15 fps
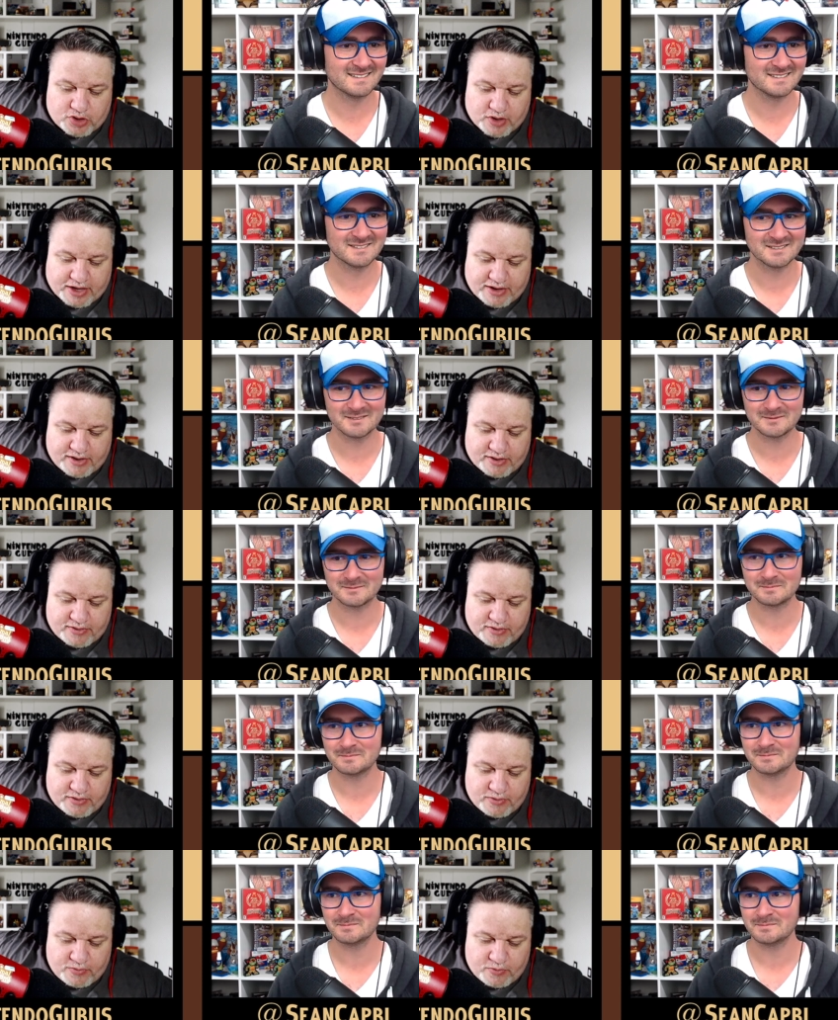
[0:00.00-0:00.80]
Speaker 1: get
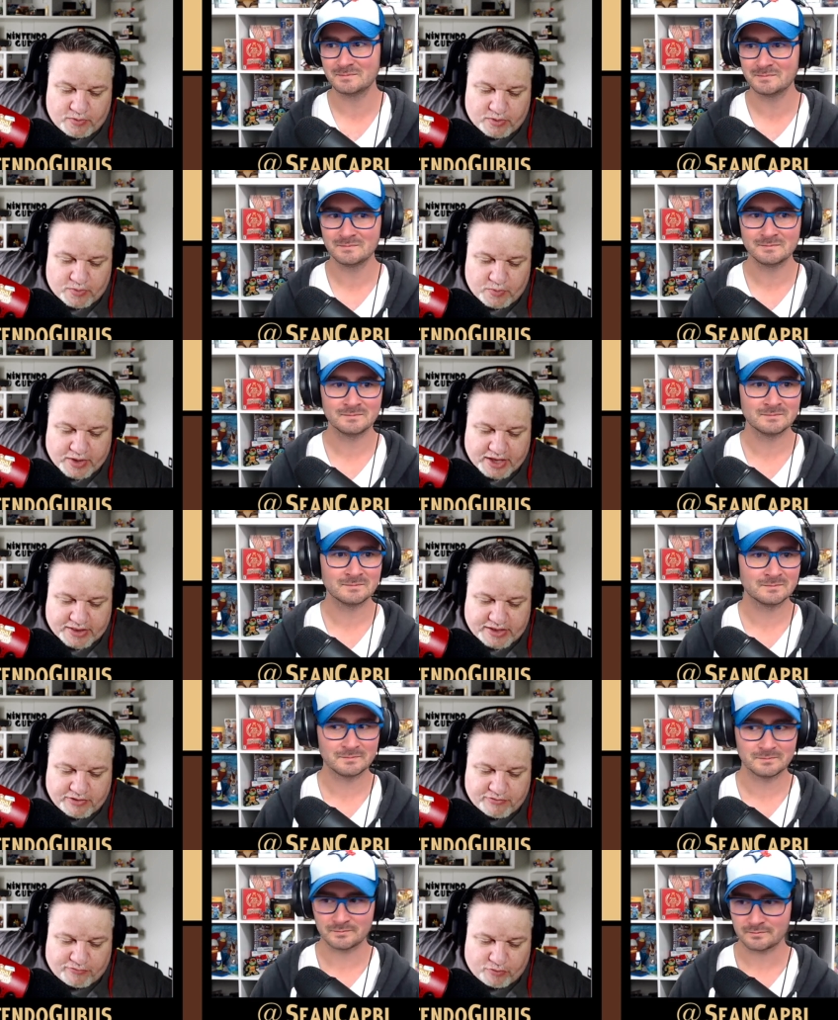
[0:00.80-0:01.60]
we get
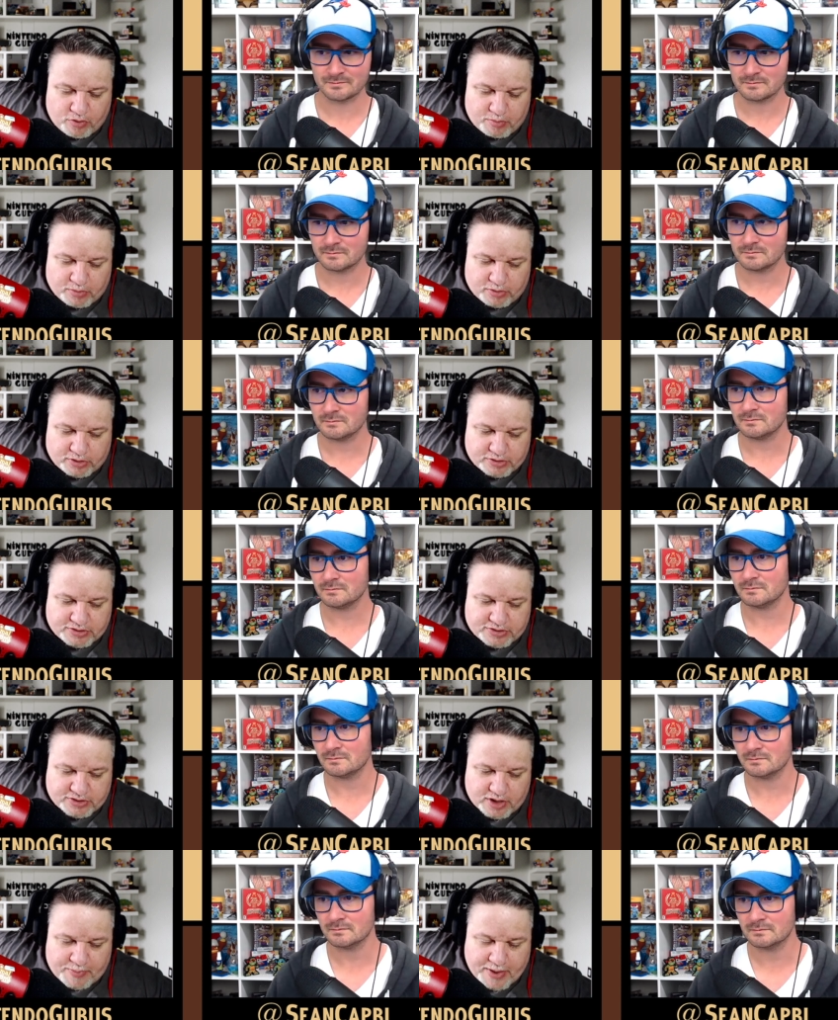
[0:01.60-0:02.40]
these
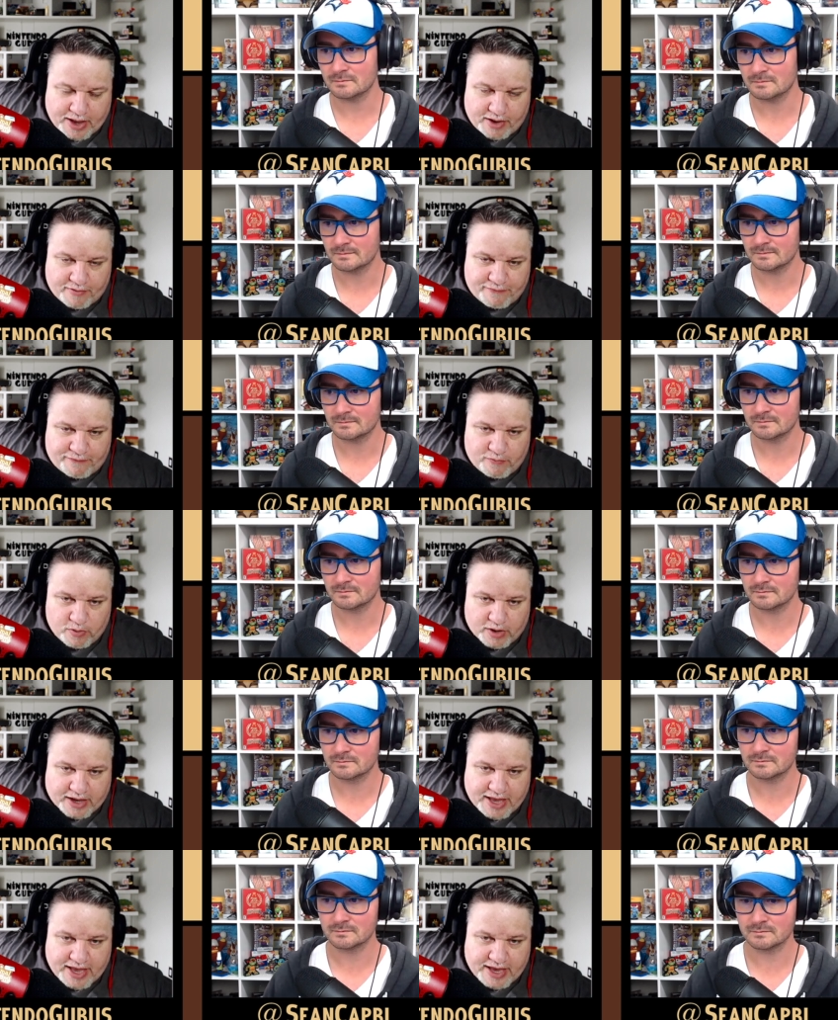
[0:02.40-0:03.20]
rumors about a
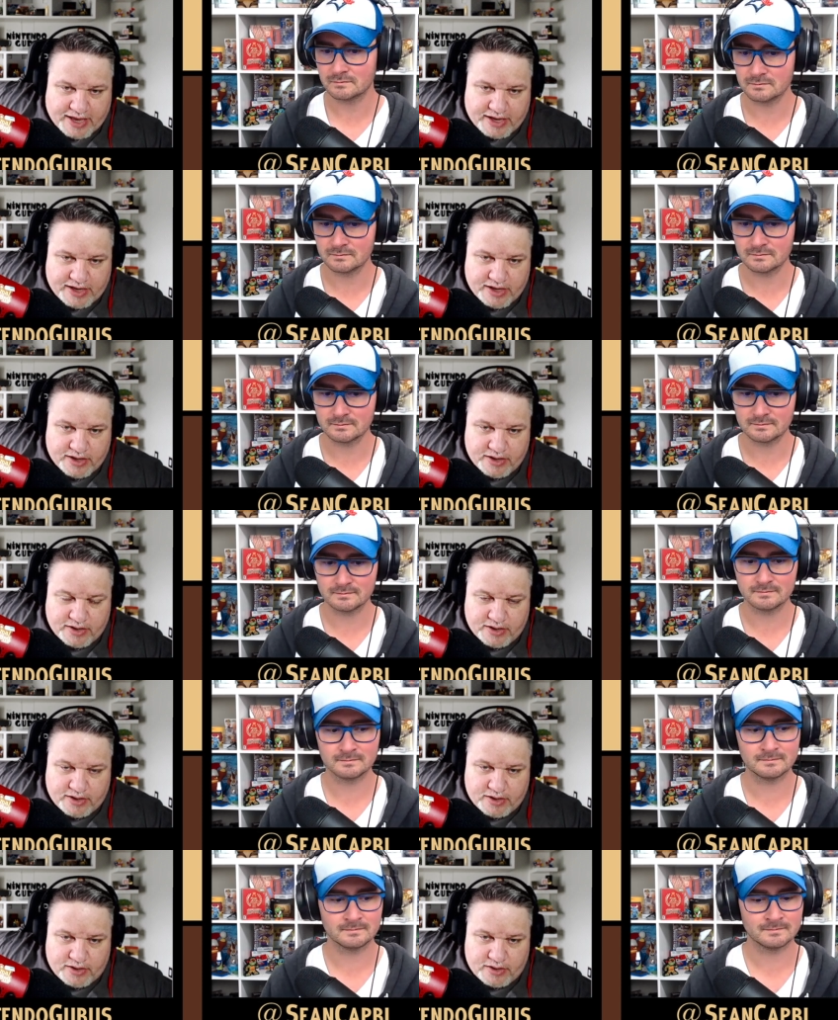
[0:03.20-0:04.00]
4K,
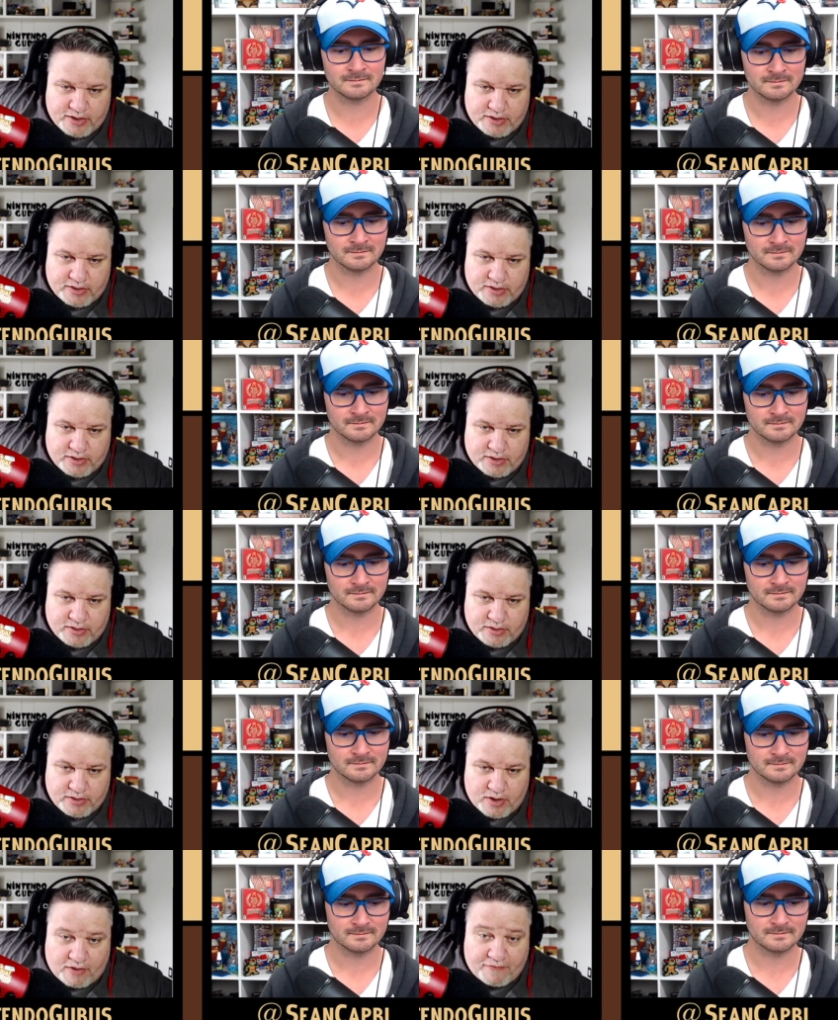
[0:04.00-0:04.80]

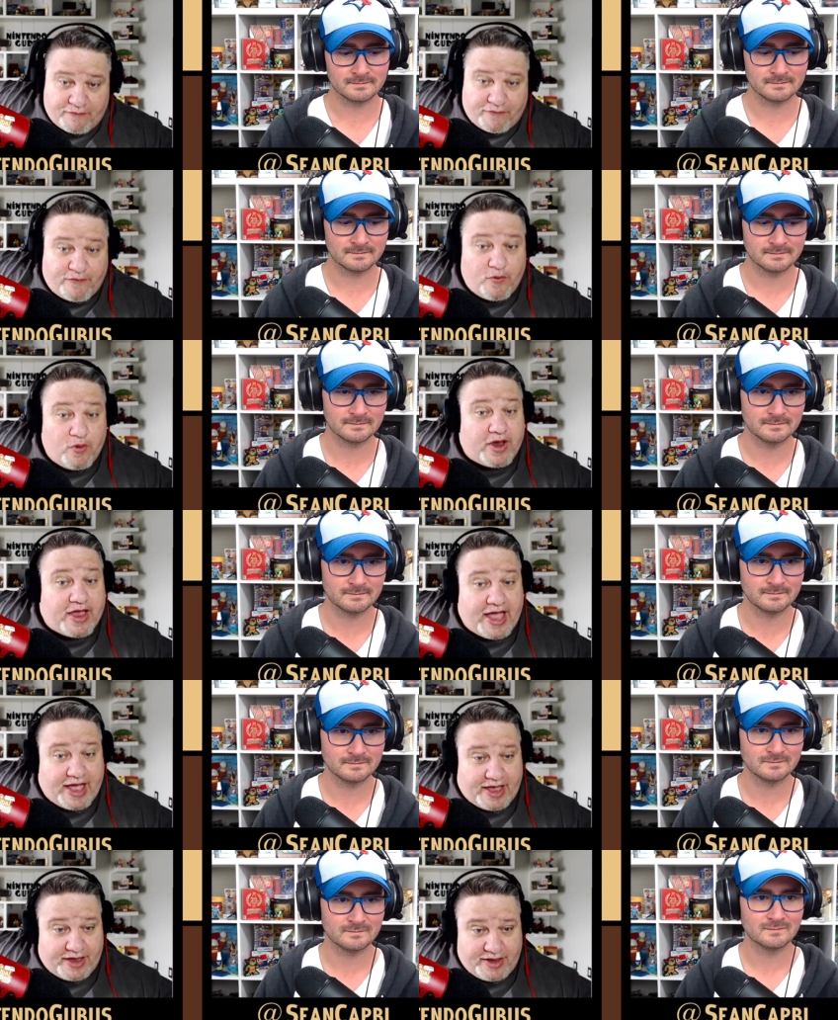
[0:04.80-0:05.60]
a
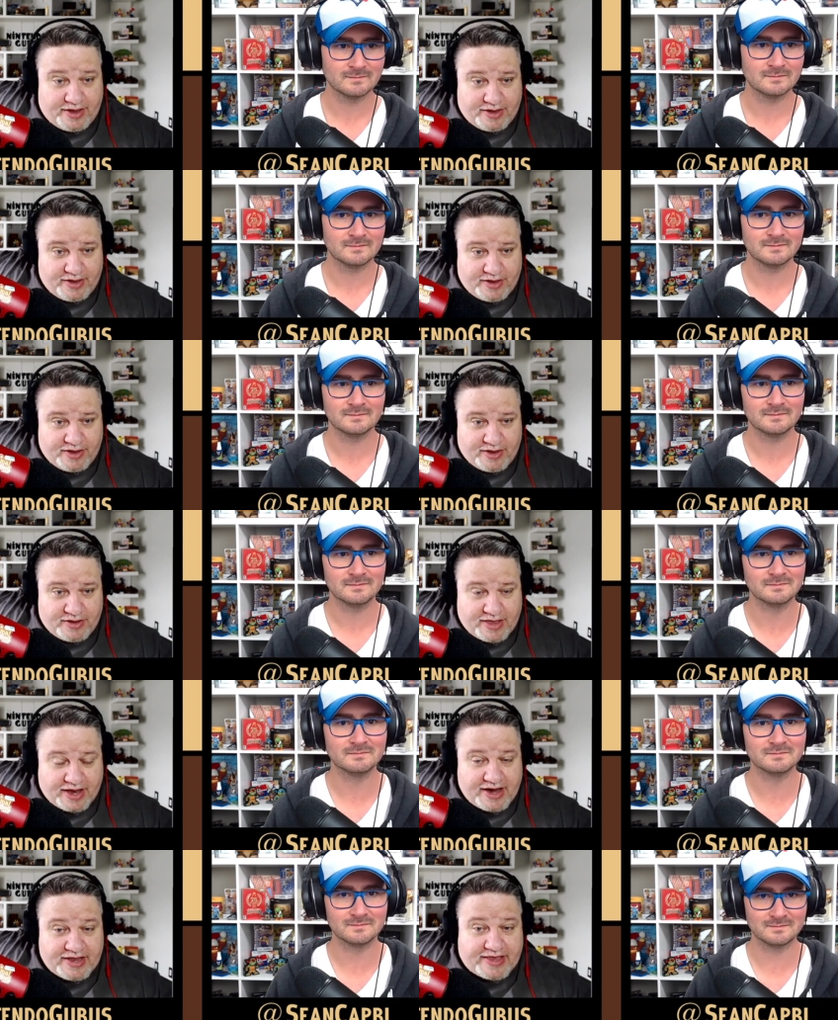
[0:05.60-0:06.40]
4K
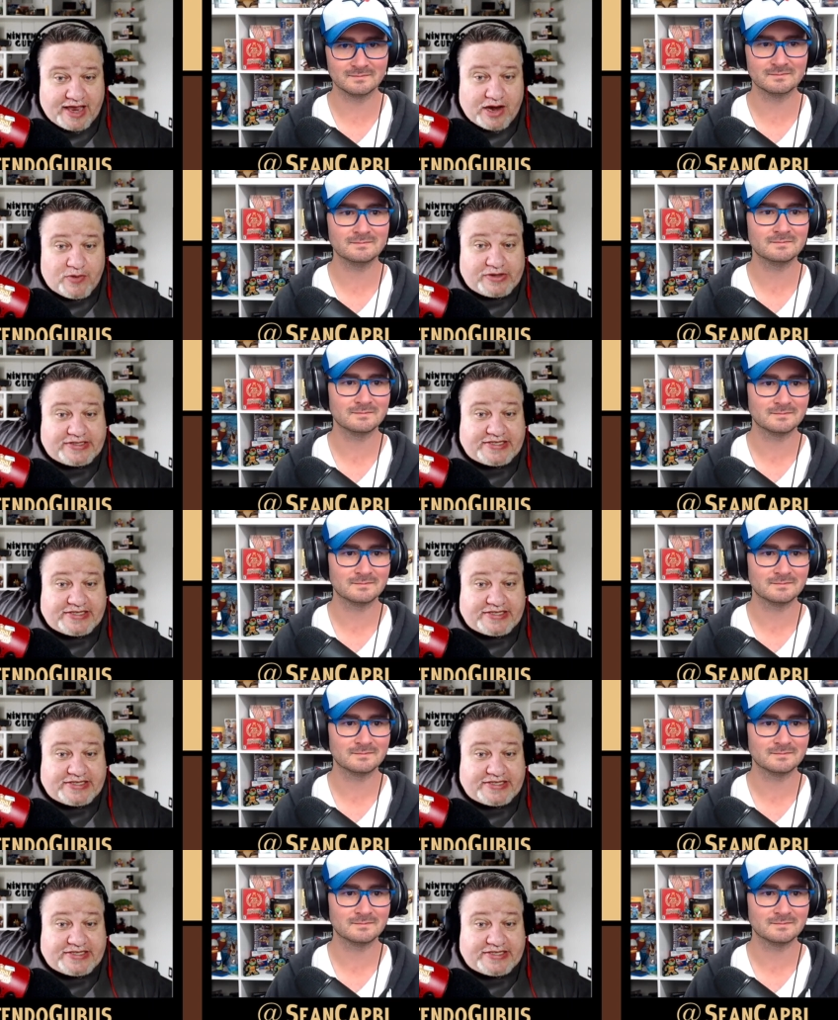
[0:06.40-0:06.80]
that mm-hmm. Nintendo is